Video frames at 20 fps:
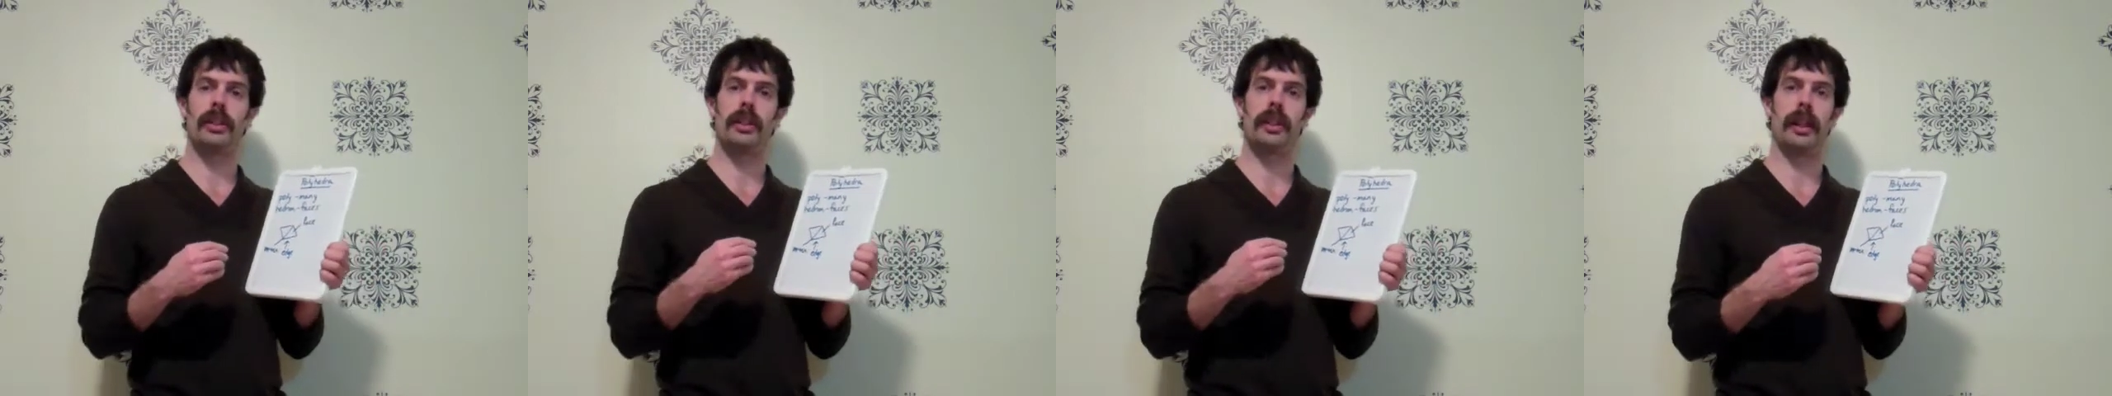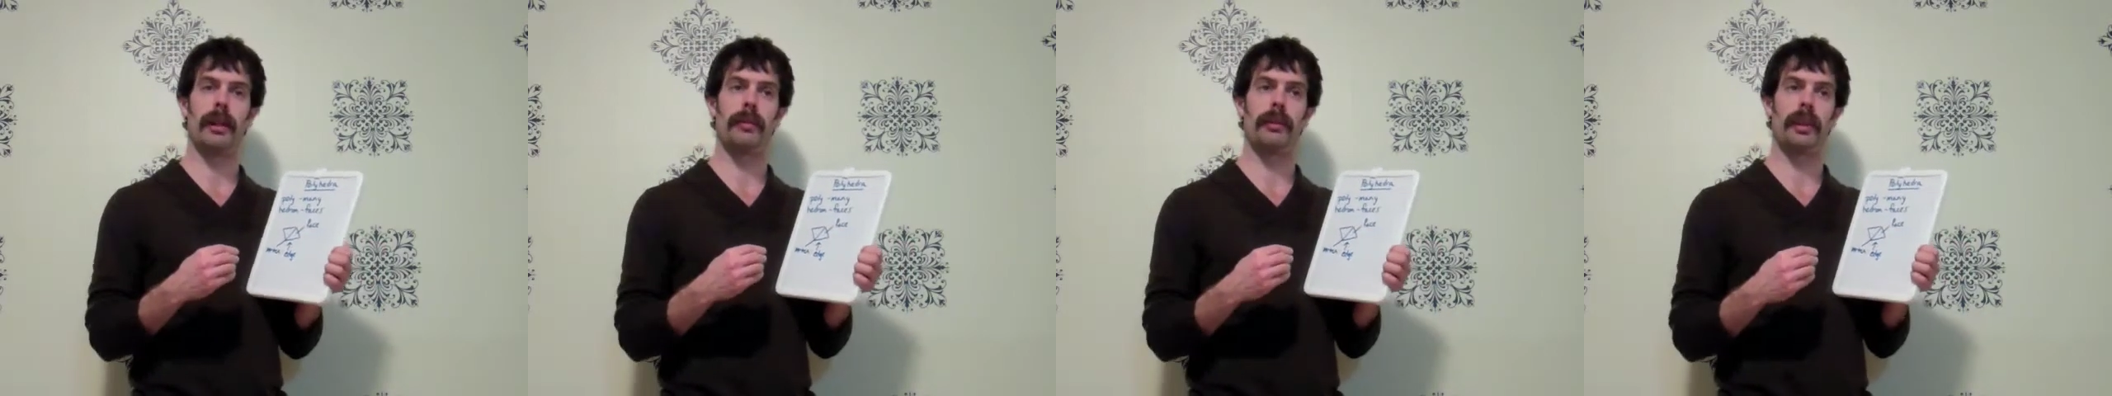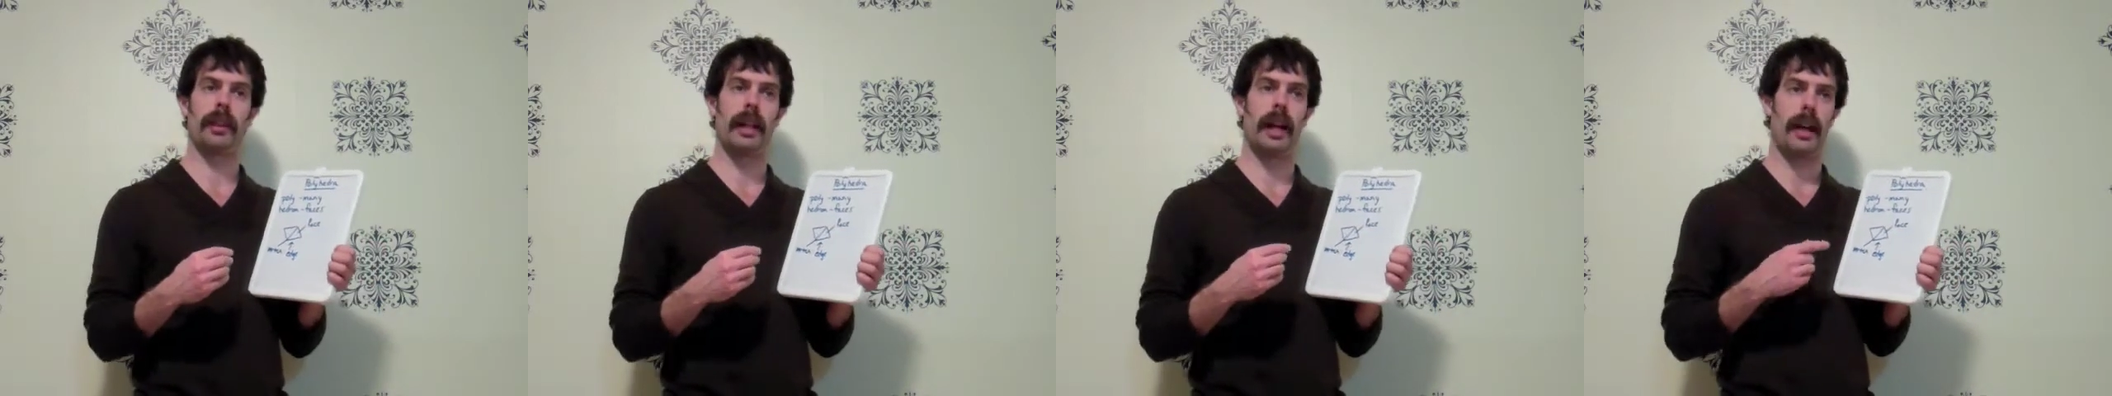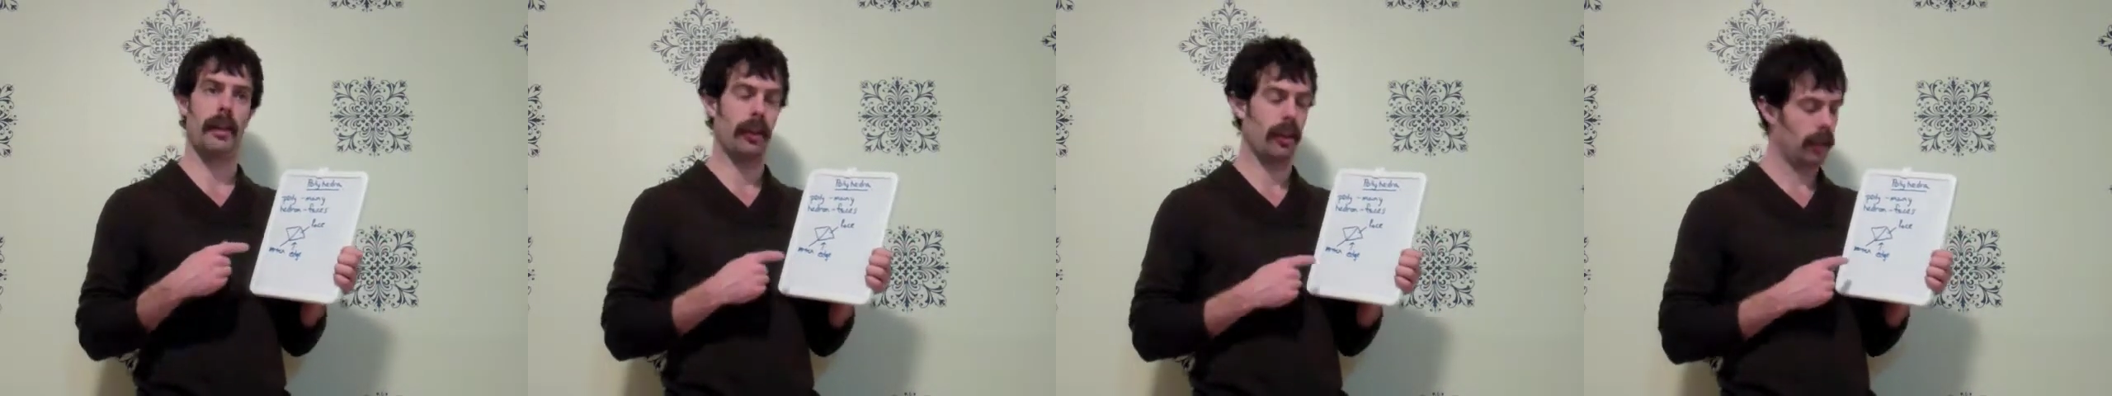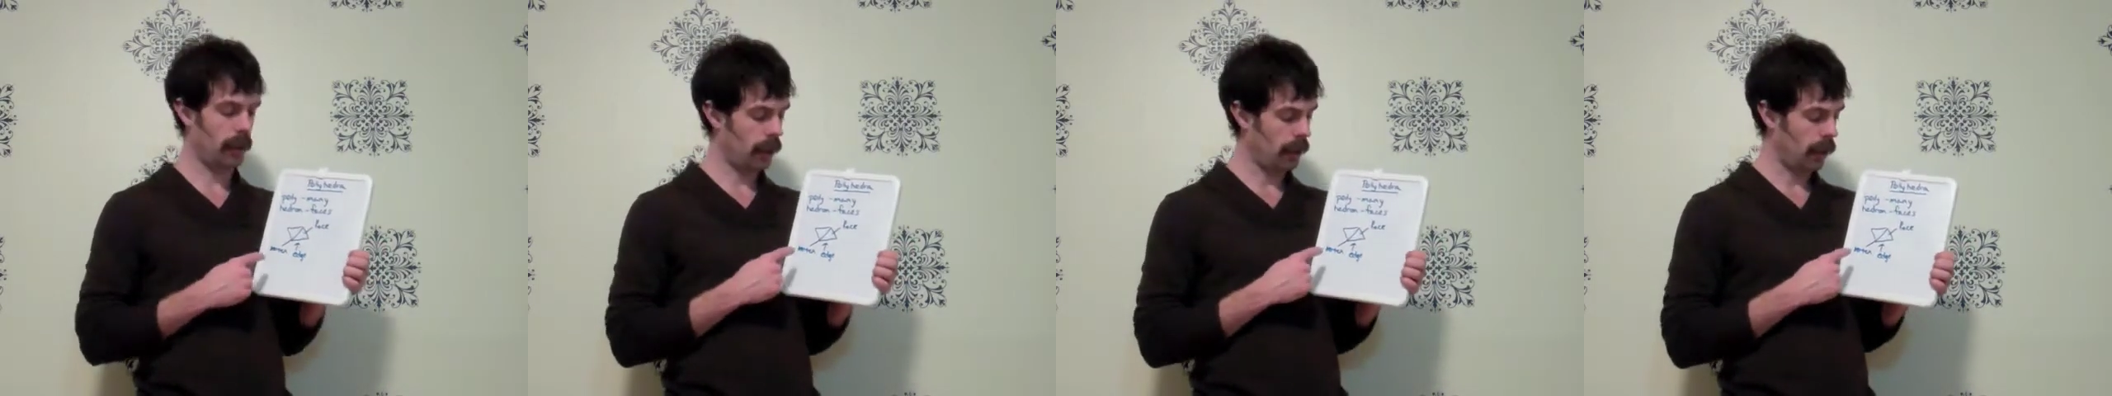come
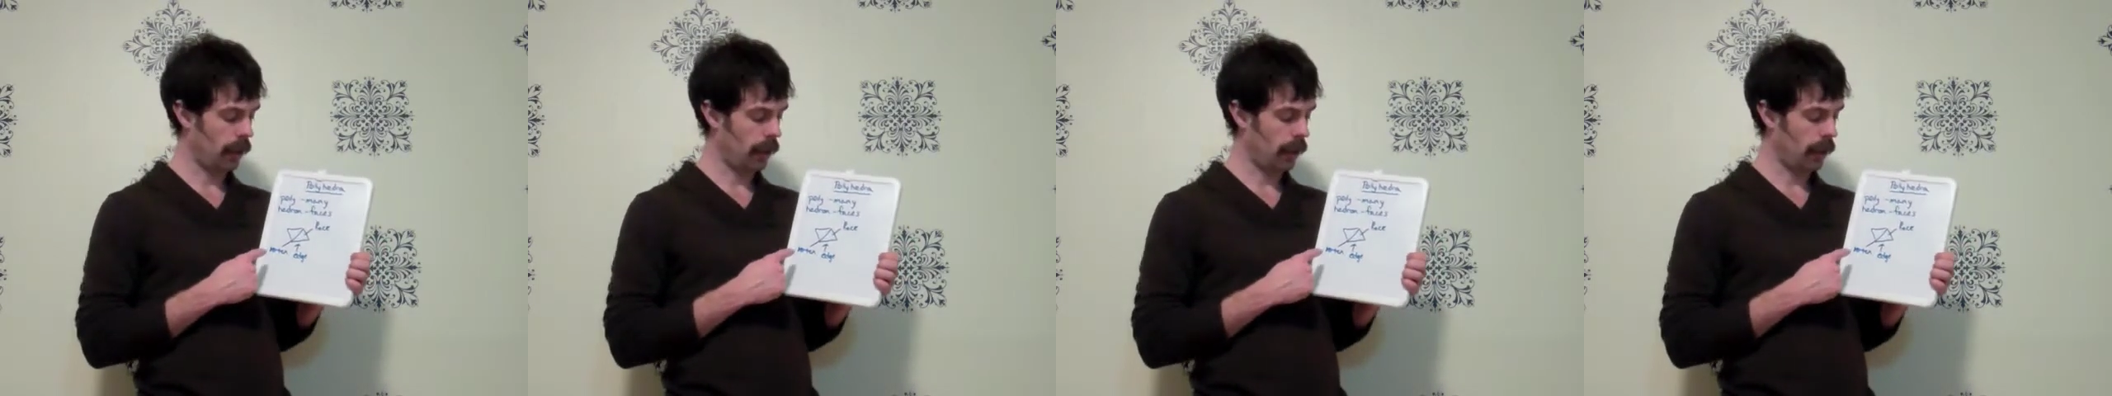together